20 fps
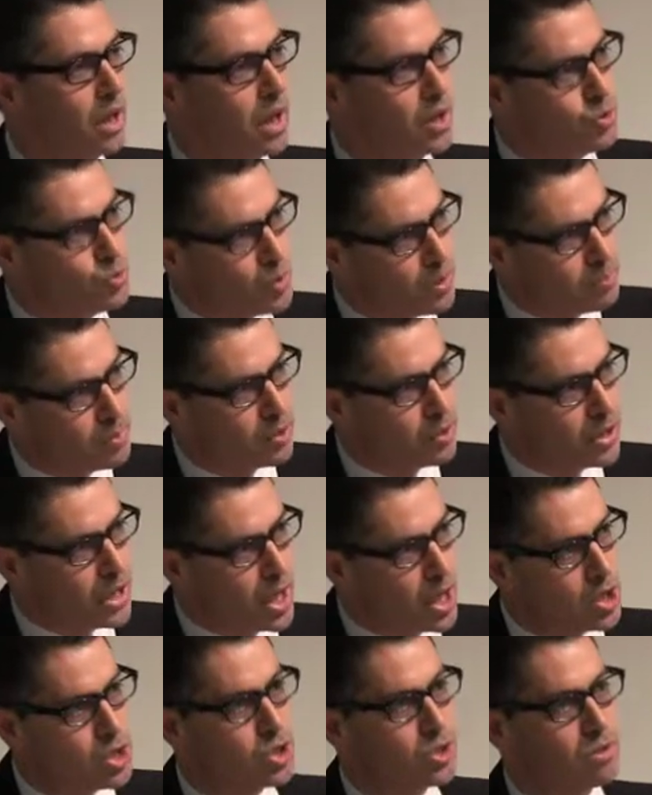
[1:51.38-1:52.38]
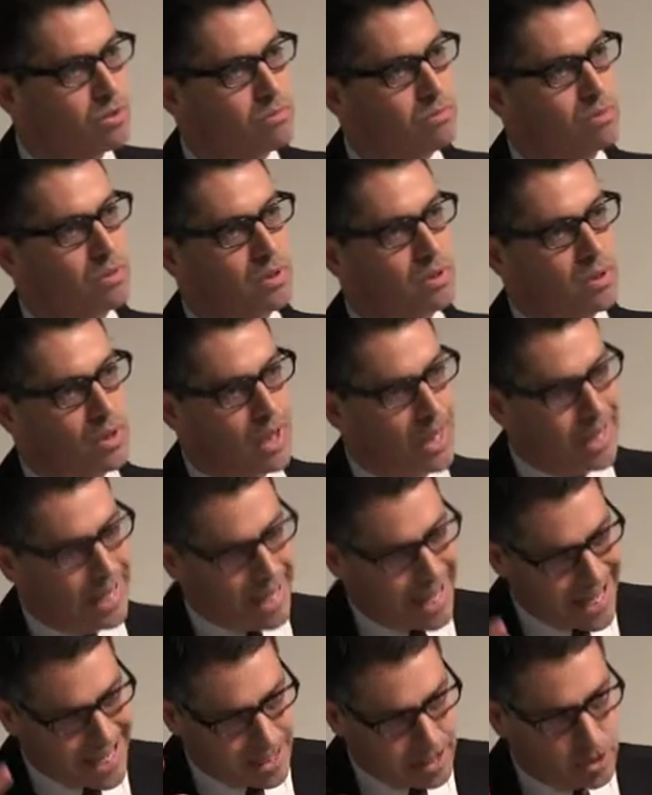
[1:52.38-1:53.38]
Uh, drip irrigation
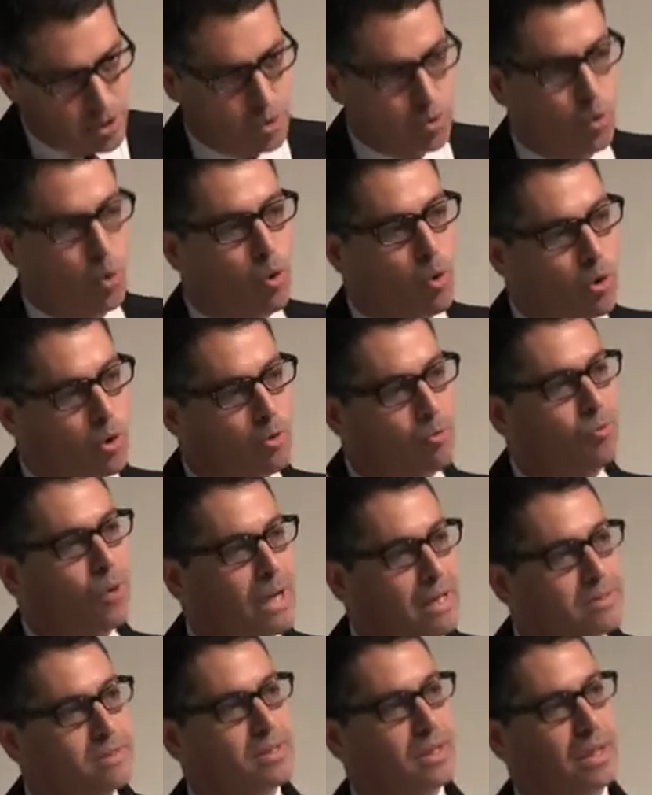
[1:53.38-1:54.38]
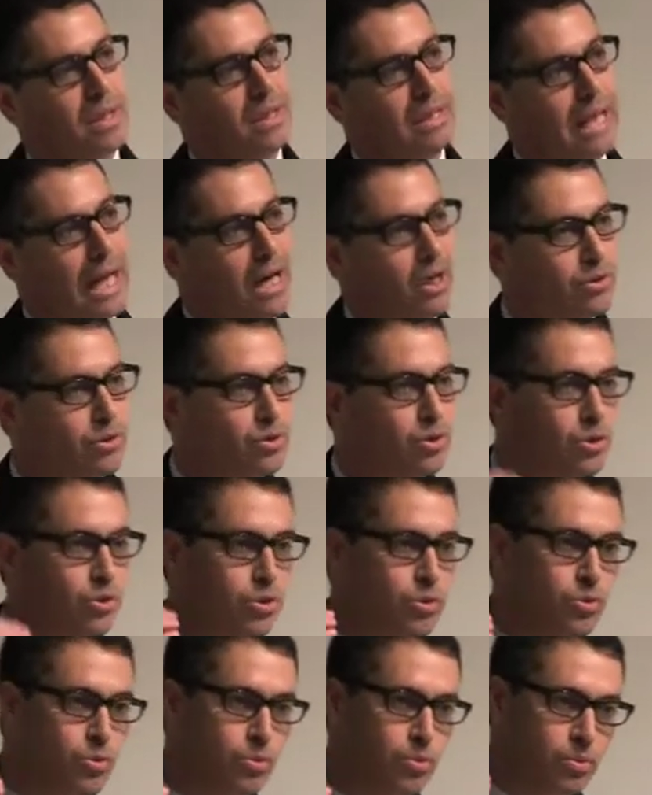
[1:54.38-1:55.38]
at its core runs counter
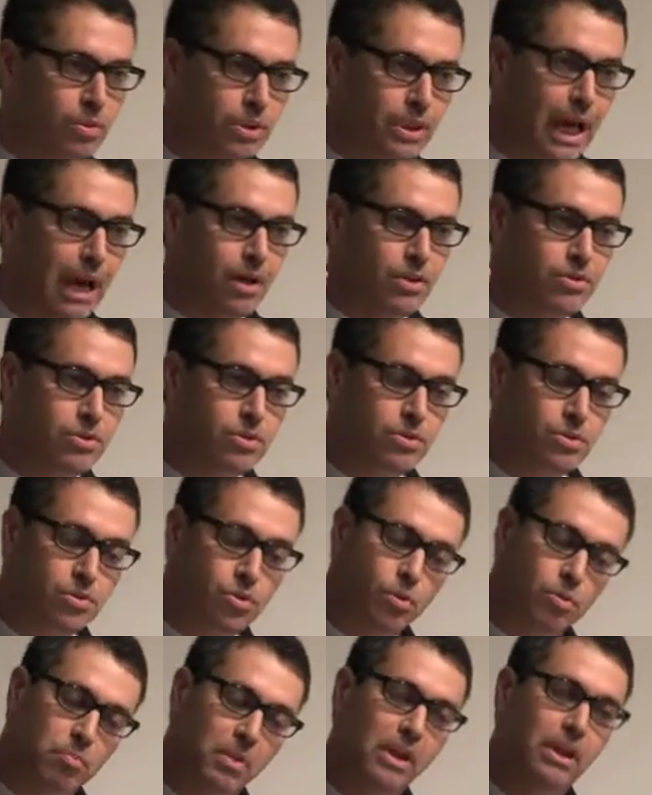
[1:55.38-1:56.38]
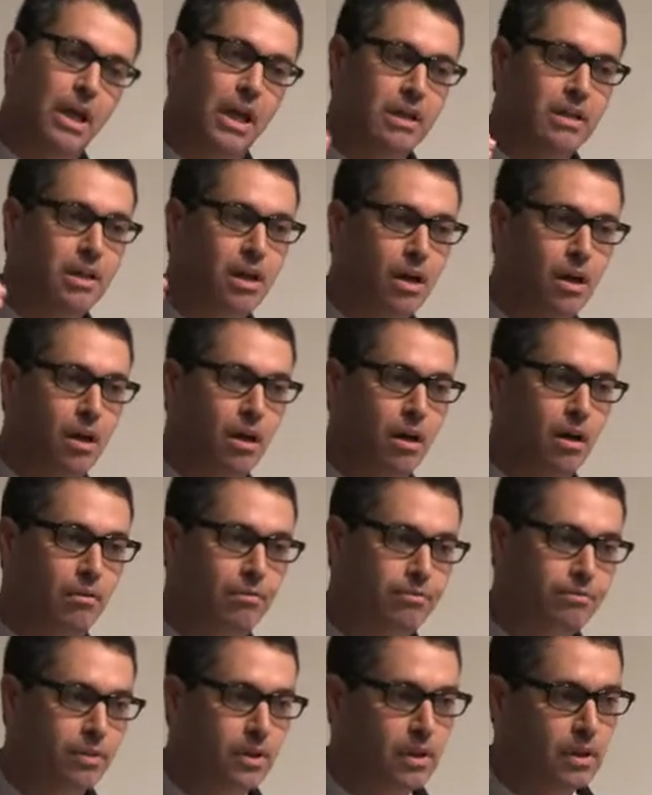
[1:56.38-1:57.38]
to thousands or millennia
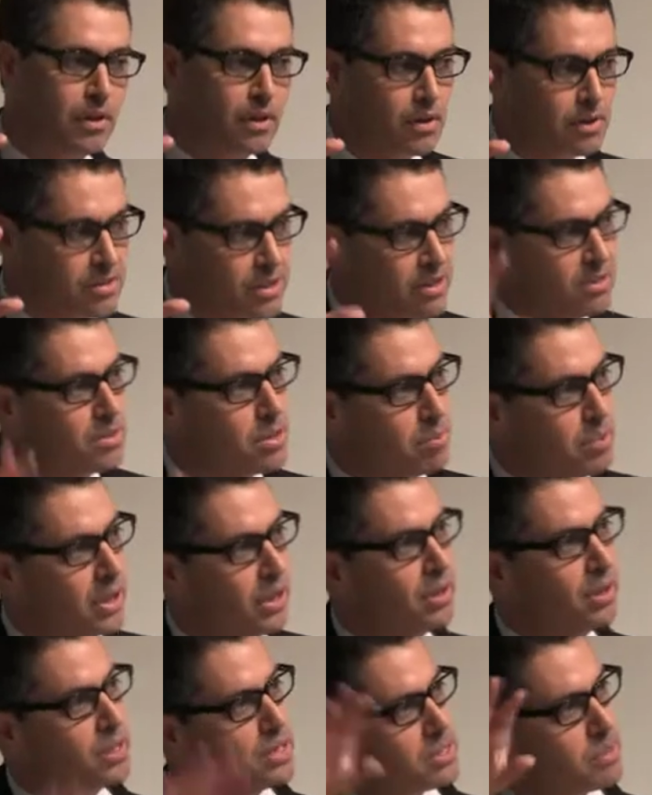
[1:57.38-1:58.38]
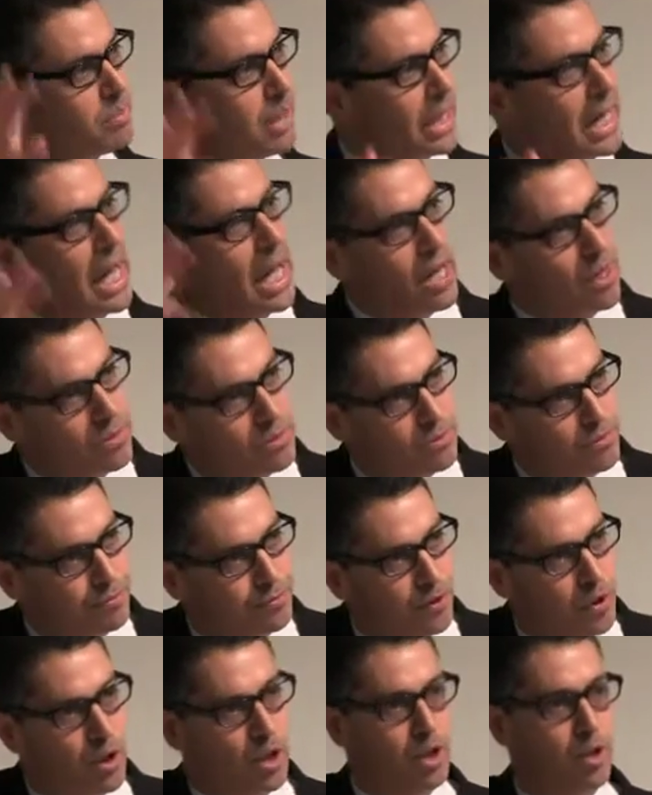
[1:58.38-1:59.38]
of sensibilities about how to
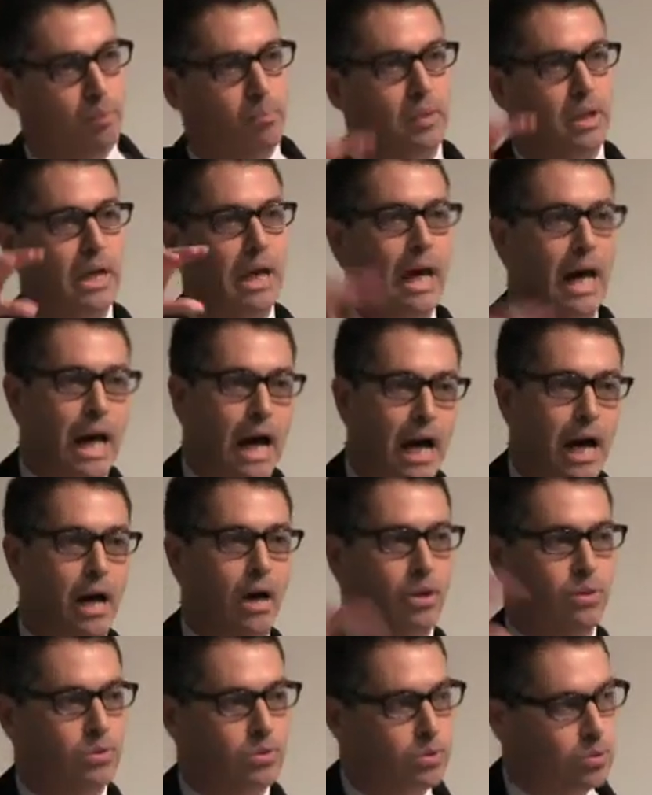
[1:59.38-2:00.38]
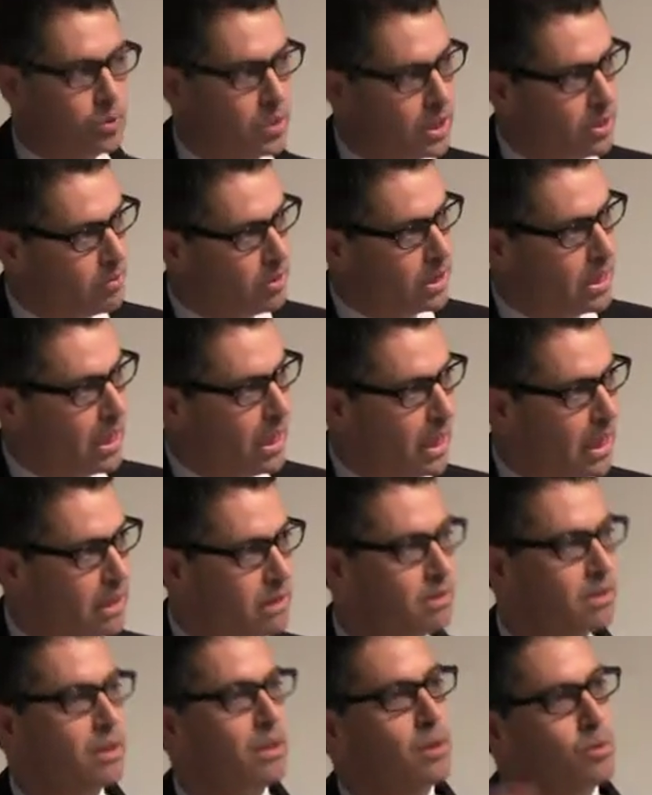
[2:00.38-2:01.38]
farm, how to
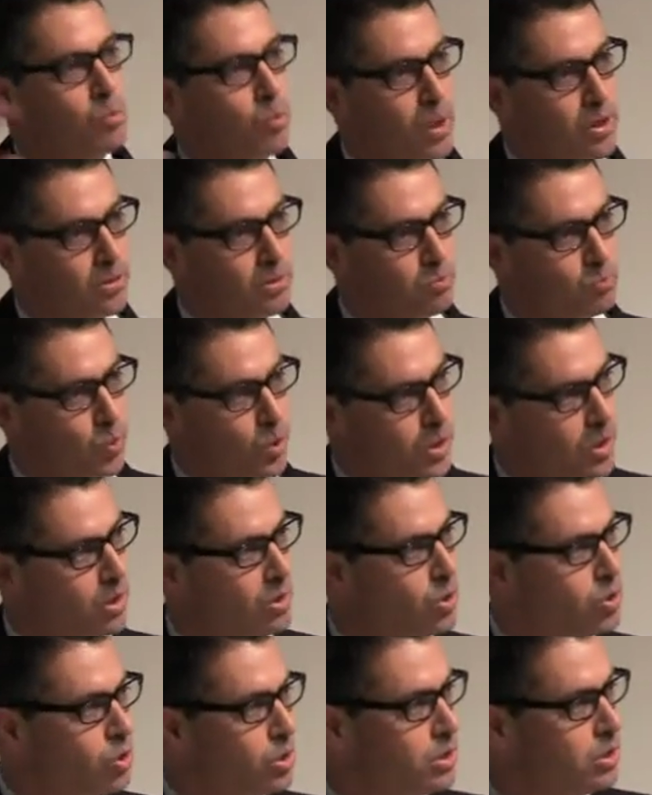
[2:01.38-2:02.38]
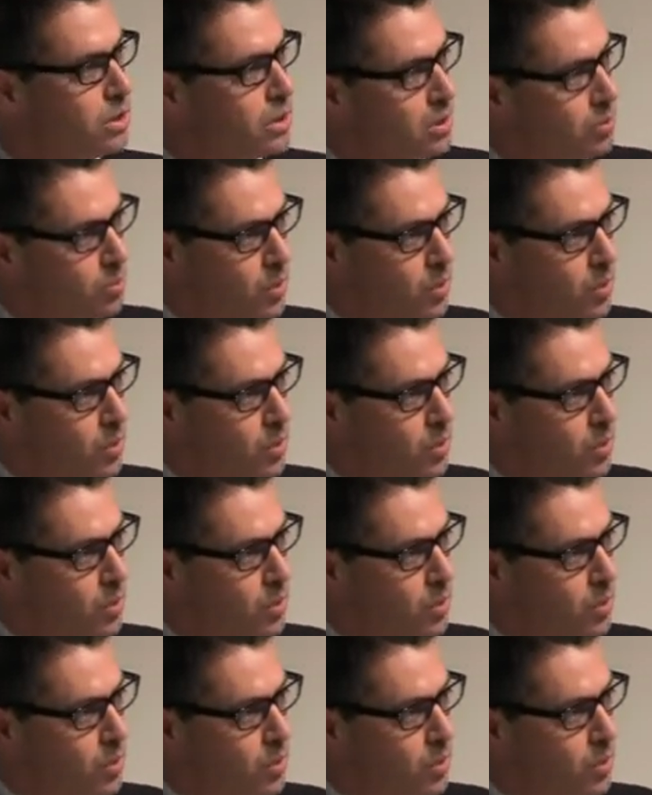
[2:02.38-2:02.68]
irrigate, what, what, are good,